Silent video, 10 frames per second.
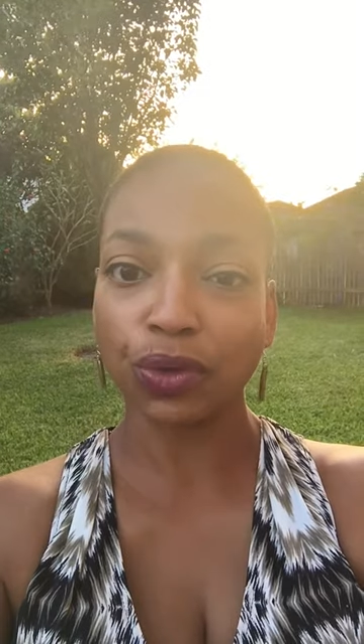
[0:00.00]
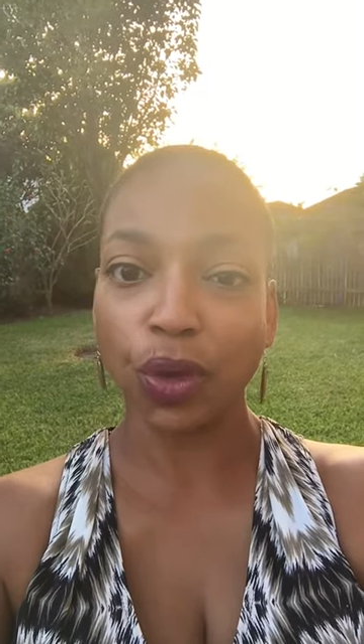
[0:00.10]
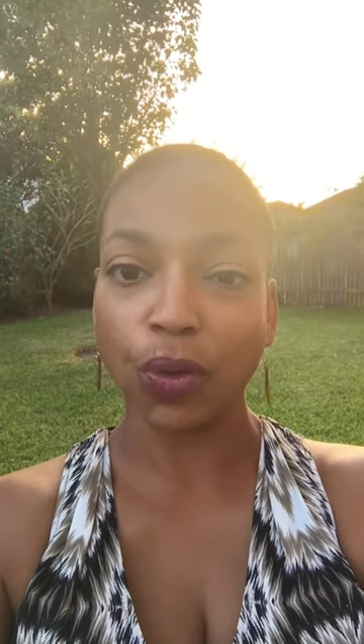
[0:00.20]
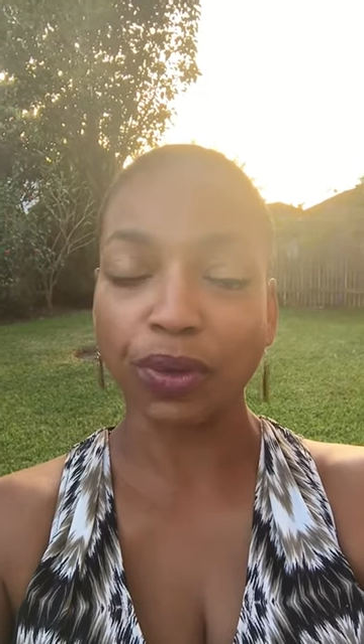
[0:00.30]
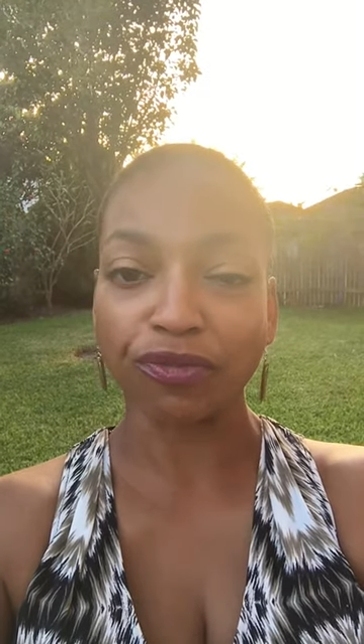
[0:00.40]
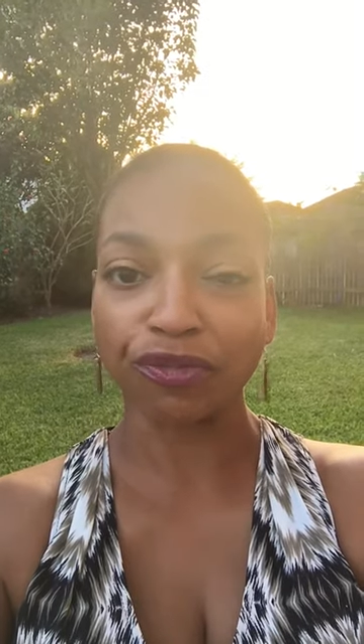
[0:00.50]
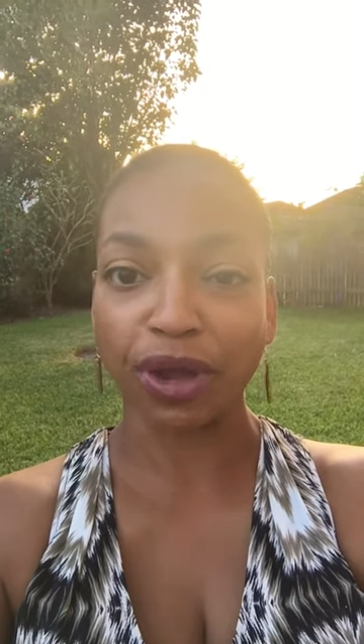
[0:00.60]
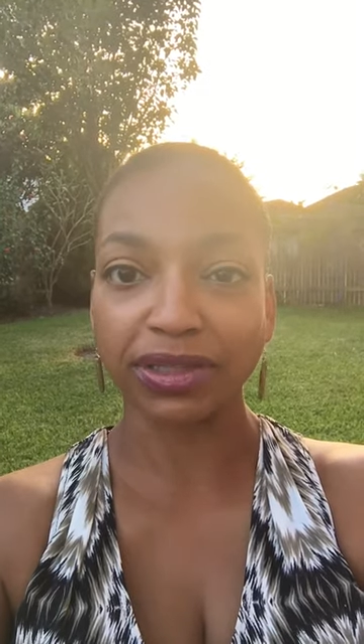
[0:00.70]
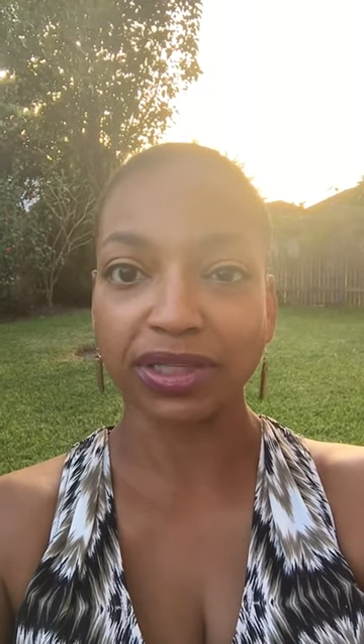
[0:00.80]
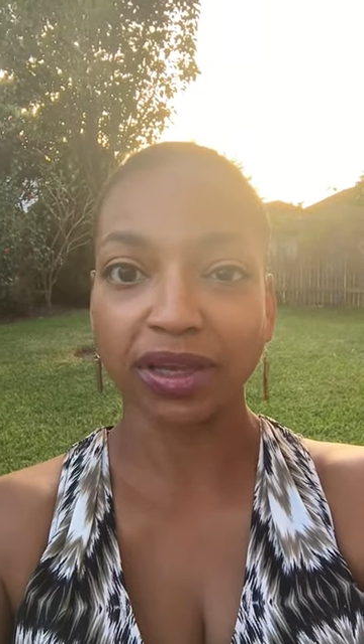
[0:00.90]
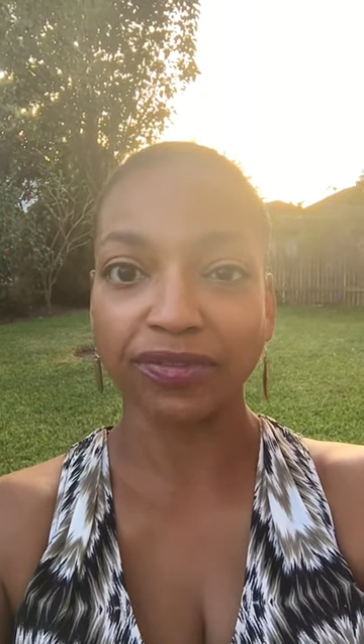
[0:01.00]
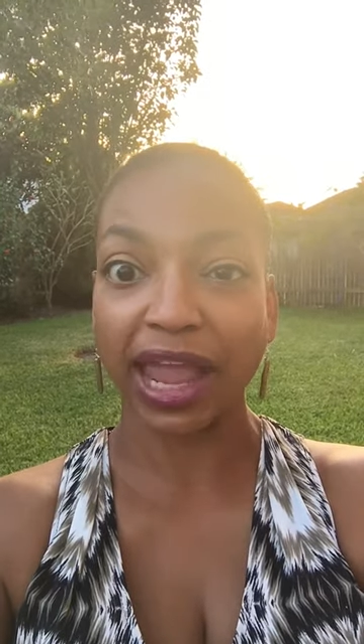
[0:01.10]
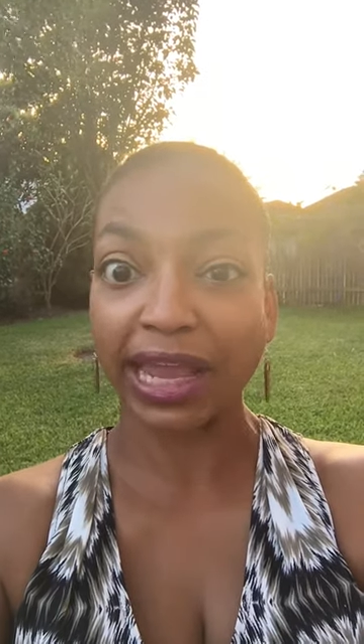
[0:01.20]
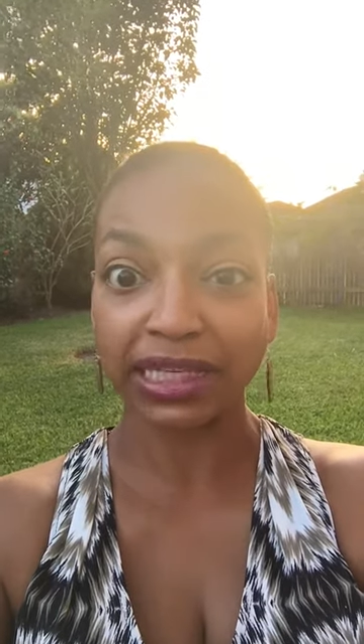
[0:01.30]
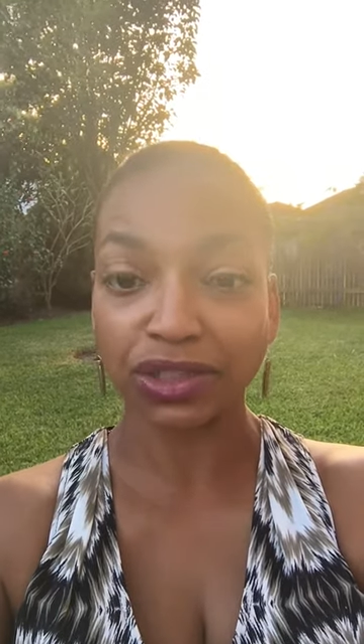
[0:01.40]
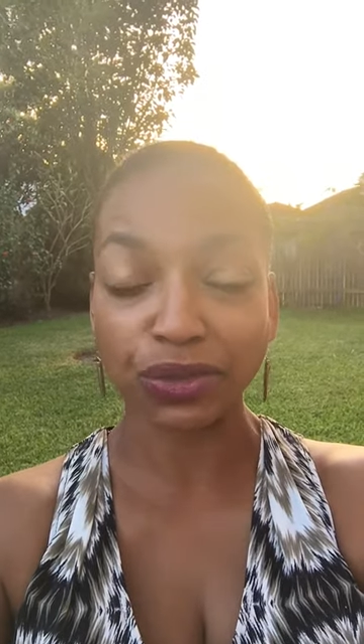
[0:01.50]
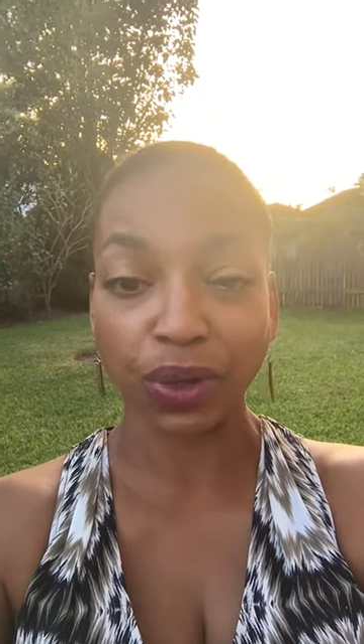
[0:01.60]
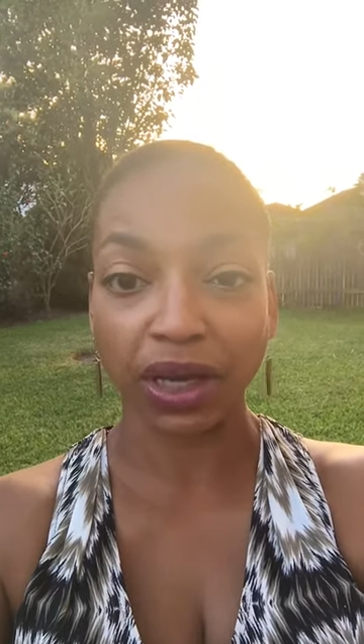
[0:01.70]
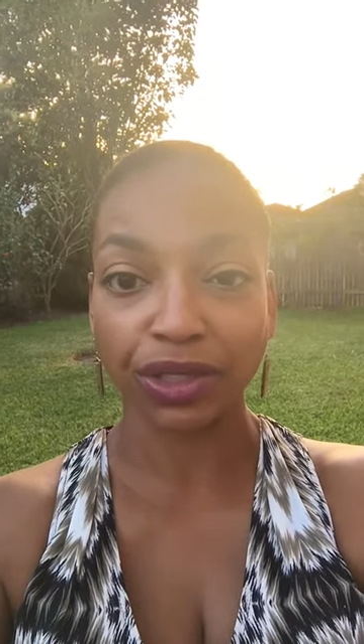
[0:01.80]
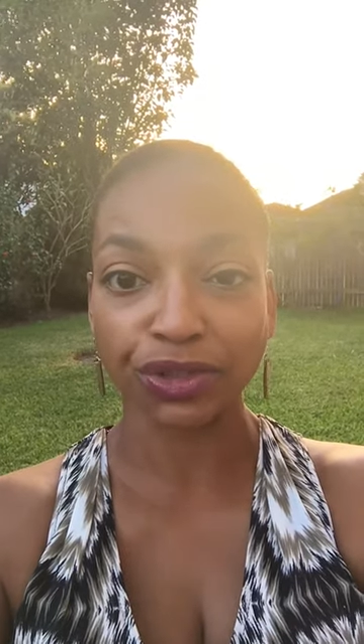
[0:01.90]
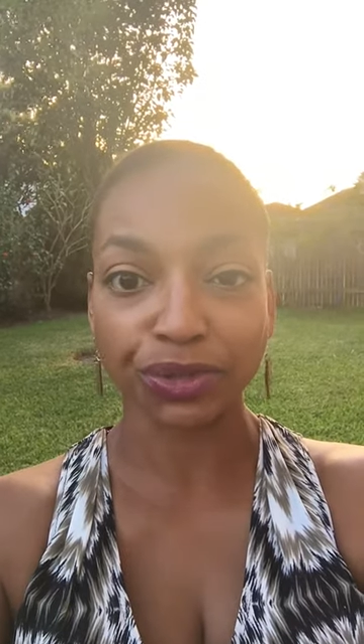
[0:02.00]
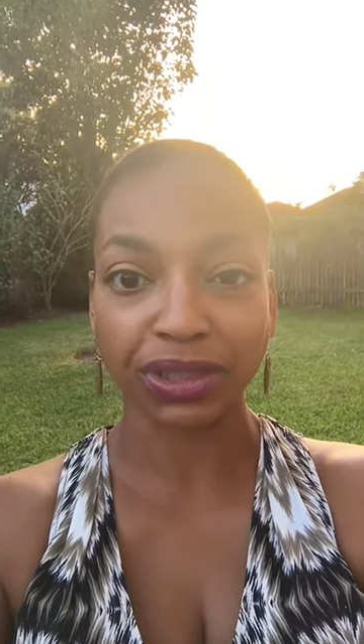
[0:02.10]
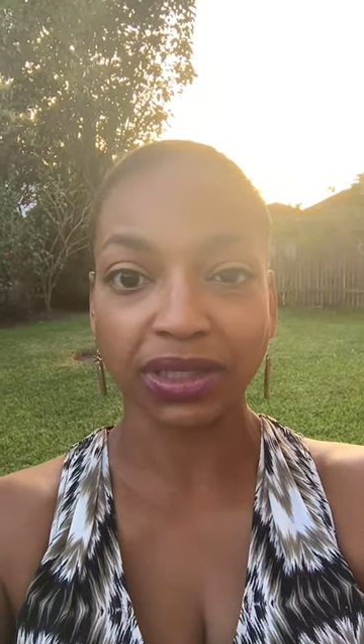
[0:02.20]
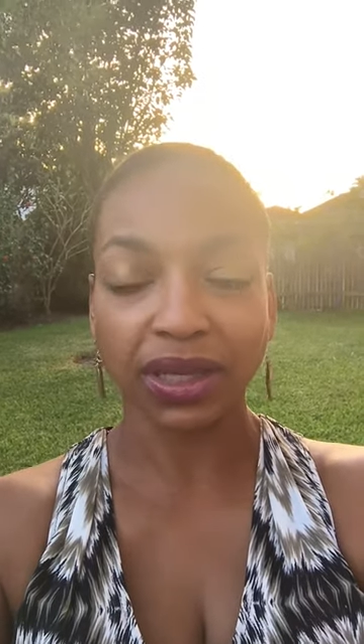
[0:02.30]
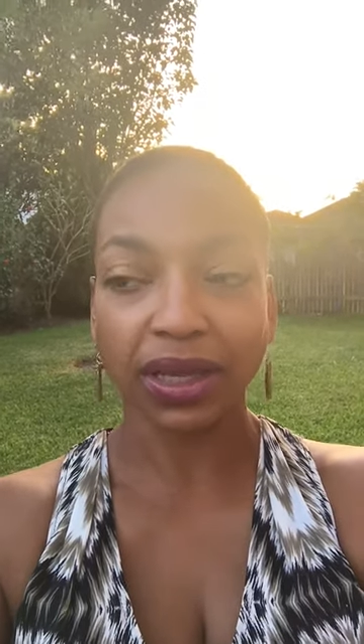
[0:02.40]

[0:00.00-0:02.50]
go in front of 80 to 100